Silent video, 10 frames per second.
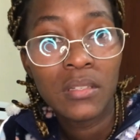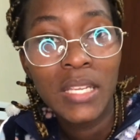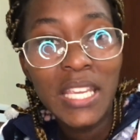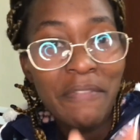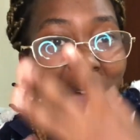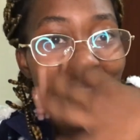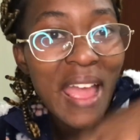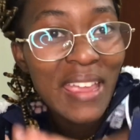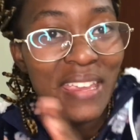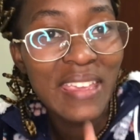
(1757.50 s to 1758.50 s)
If I
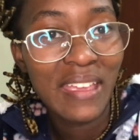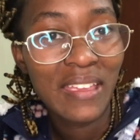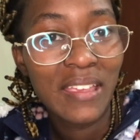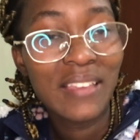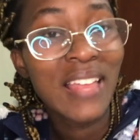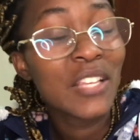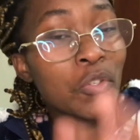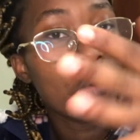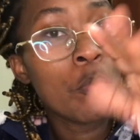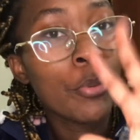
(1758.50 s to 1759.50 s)
die here, that's your
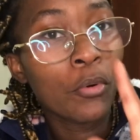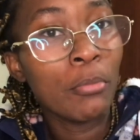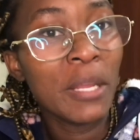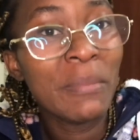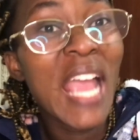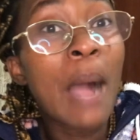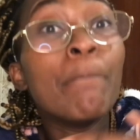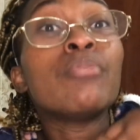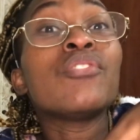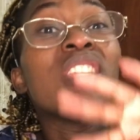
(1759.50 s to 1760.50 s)
own problem. Me, I'm
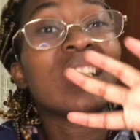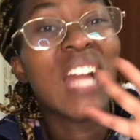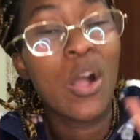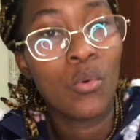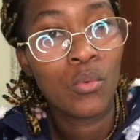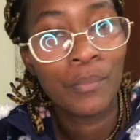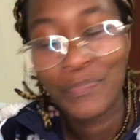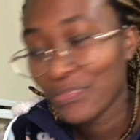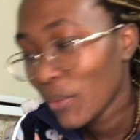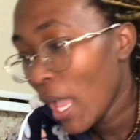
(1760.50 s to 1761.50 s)
pushing now.
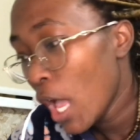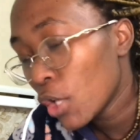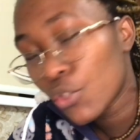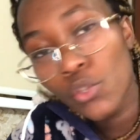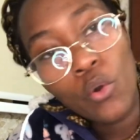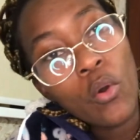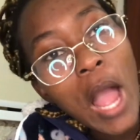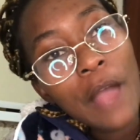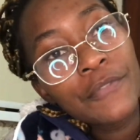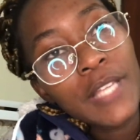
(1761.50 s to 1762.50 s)
So
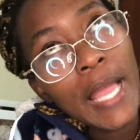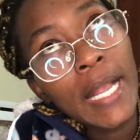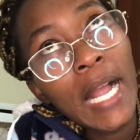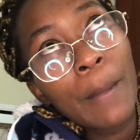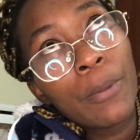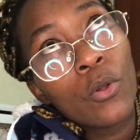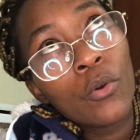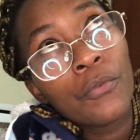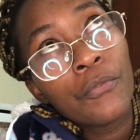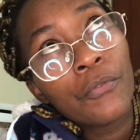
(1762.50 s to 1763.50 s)
after a couple of
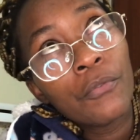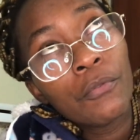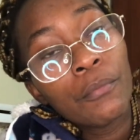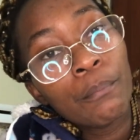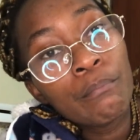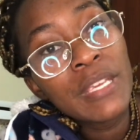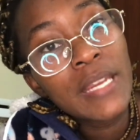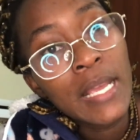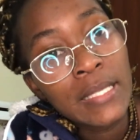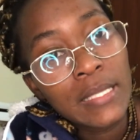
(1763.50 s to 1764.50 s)

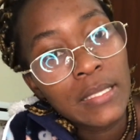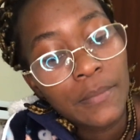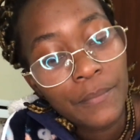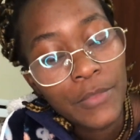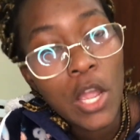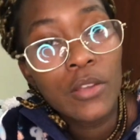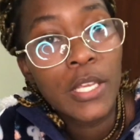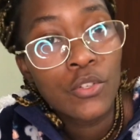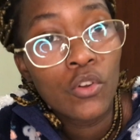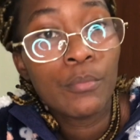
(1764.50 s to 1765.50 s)
minutes, now they
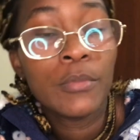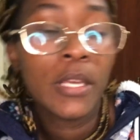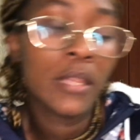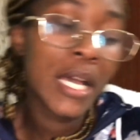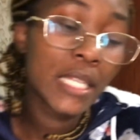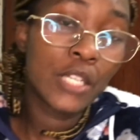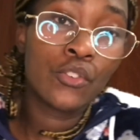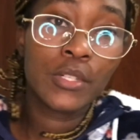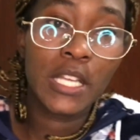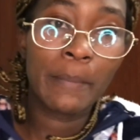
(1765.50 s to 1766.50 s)
told the other
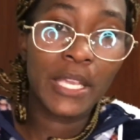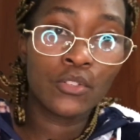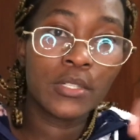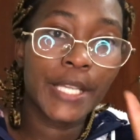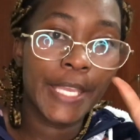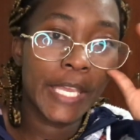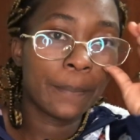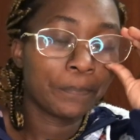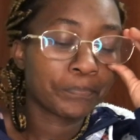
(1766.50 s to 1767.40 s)
doctor, my doctor came,